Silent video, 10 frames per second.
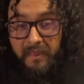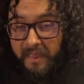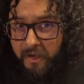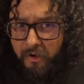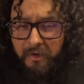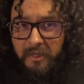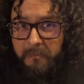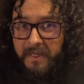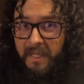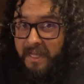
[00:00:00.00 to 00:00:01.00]
They are going to
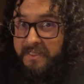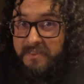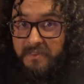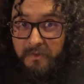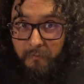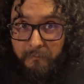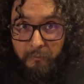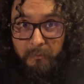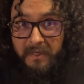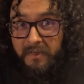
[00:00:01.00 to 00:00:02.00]
be a
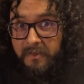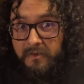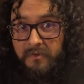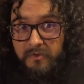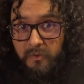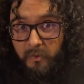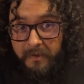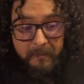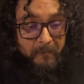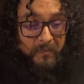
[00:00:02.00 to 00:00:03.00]
Sofubi
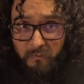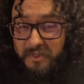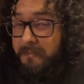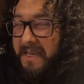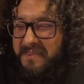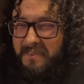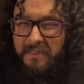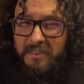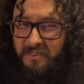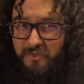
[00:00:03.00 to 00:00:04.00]
toy, which
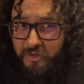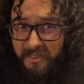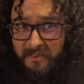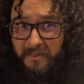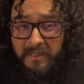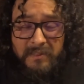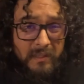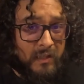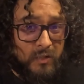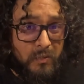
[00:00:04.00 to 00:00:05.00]
basically just translates
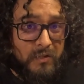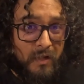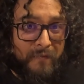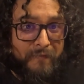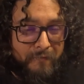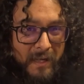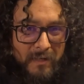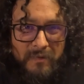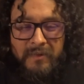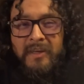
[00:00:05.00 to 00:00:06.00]
into soft
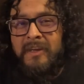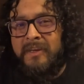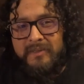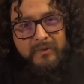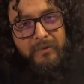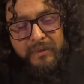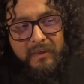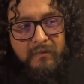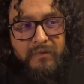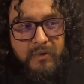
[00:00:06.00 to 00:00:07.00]
vinyl. So
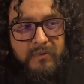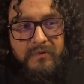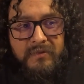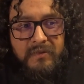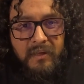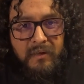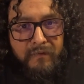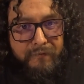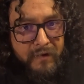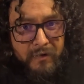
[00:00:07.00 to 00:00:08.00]
think of those, the
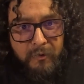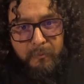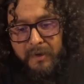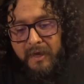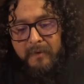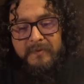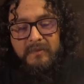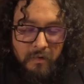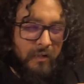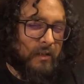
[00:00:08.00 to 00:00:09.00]
Funko Pops.
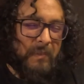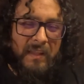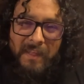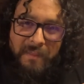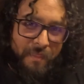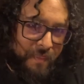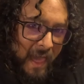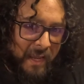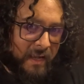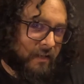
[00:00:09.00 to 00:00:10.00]
They're going to be like
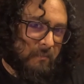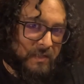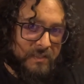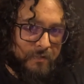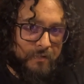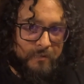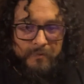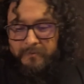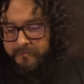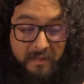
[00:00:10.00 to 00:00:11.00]
that kind of material.
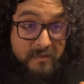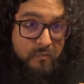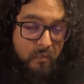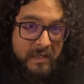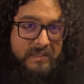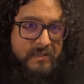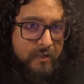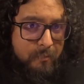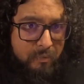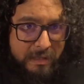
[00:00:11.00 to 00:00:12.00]
This was
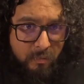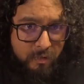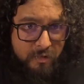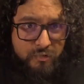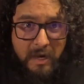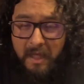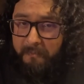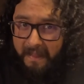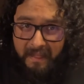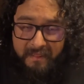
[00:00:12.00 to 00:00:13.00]
their pre-order
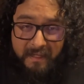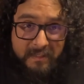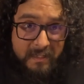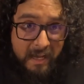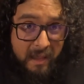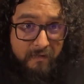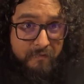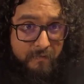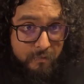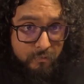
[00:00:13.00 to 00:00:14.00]
drop, and they did
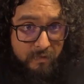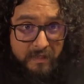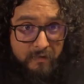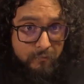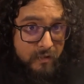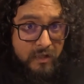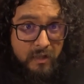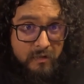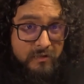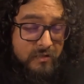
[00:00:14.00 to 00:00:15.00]
have 3 different
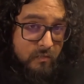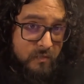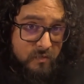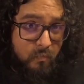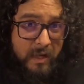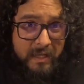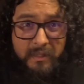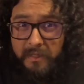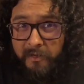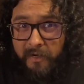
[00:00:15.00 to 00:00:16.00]
colors. There was the white,
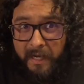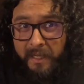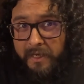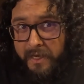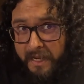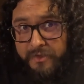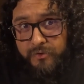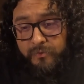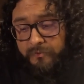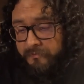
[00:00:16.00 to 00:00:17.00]
clear, and
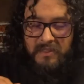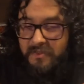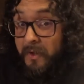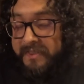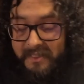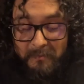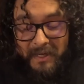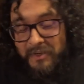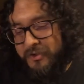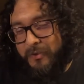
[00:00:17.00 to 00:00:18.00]
natural. So I did my
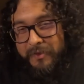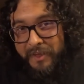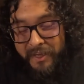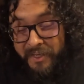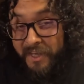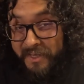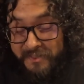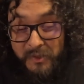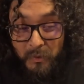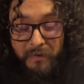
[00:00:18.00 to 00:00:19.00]
usual thing and
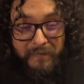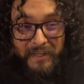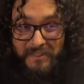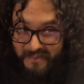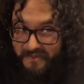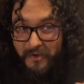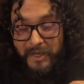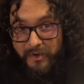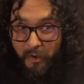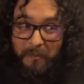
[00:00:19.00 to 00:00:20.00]
got 2 of each, so I
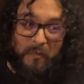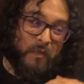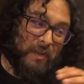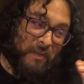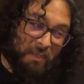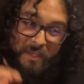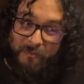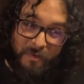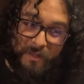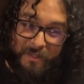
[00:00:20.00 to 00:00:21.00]
can open one, keep
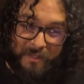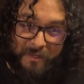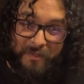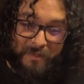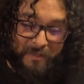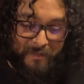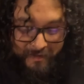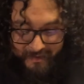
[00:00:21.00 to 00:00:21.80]
one looking good.